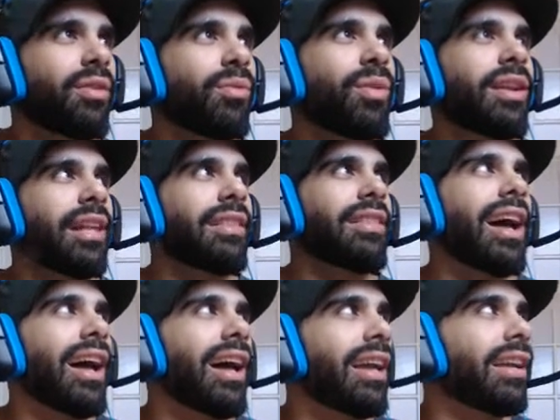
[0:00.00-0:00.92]
when I
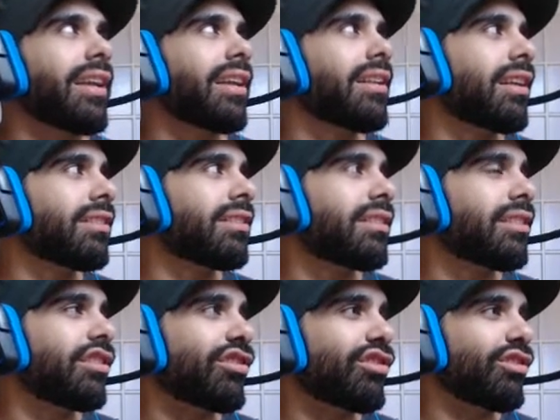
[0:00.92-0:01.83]
die in
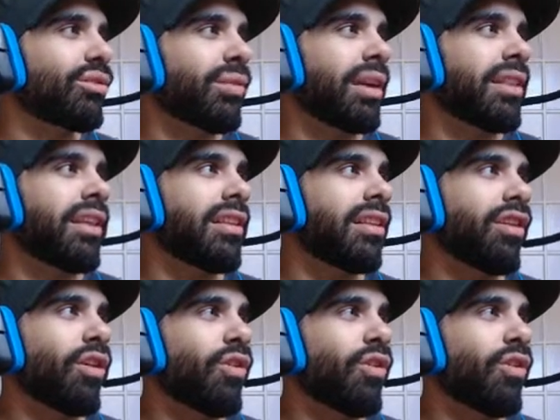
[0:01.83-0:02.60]
Destiny two and then that